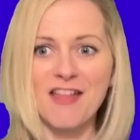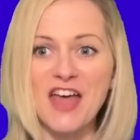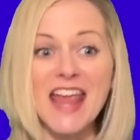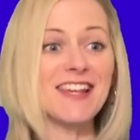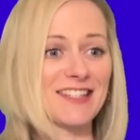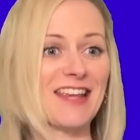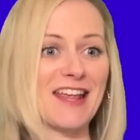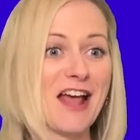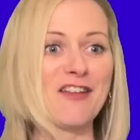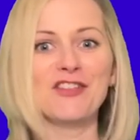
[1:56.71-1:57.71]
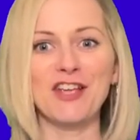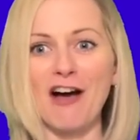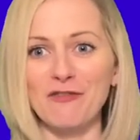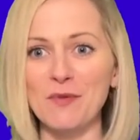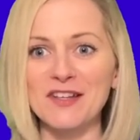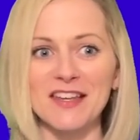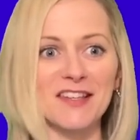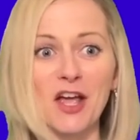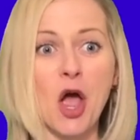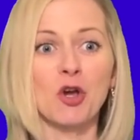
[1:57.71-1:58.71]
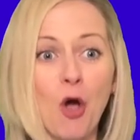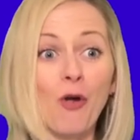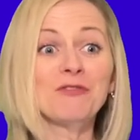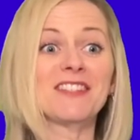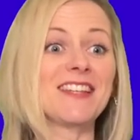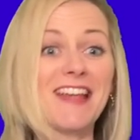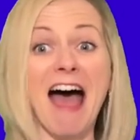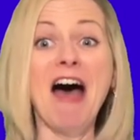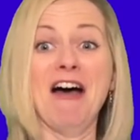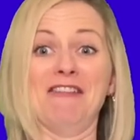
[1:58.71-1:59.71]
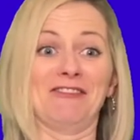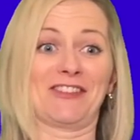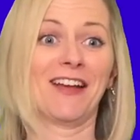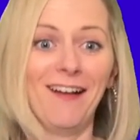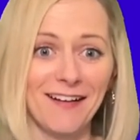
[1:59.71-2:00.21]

They see the government as a concierge.